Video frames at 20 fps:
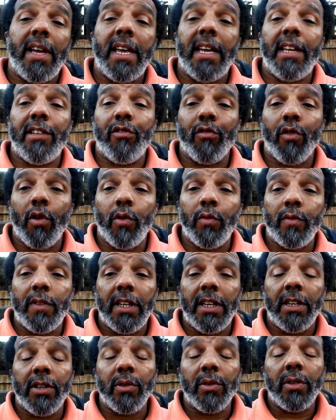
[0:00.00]
hey, it drove
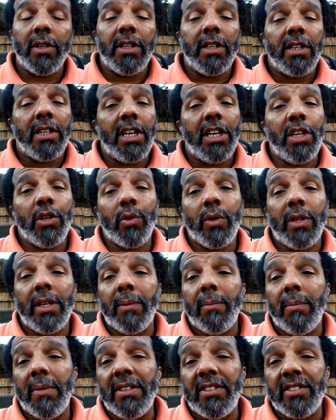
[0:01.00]
there. It'll
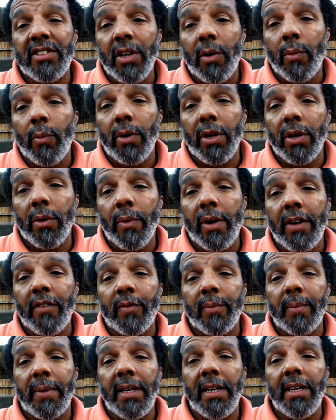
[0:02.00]
get me somewhere away
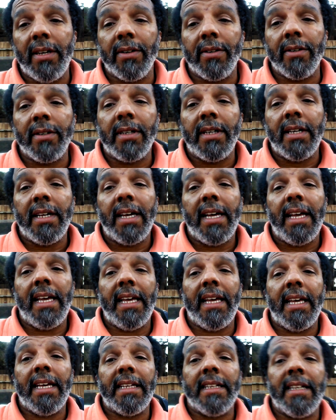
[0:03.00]
from here.
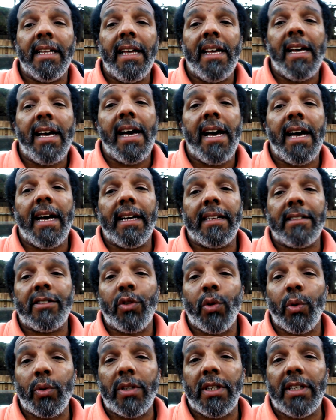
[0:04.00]
And I
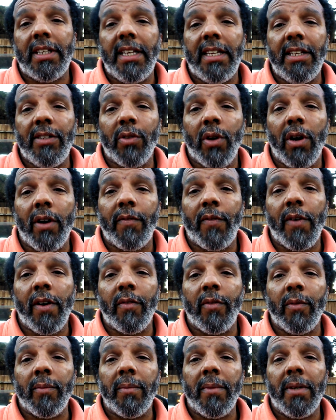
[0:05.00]
took the keys off
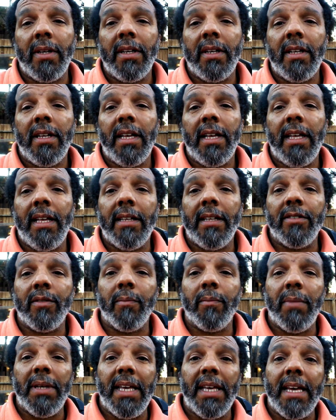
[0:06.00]
of him and
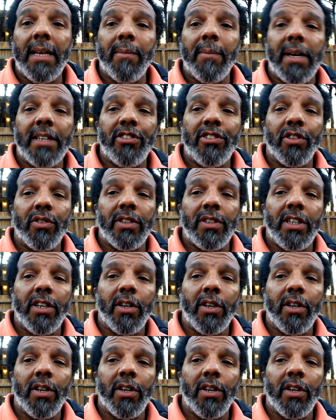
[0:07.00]
began my journey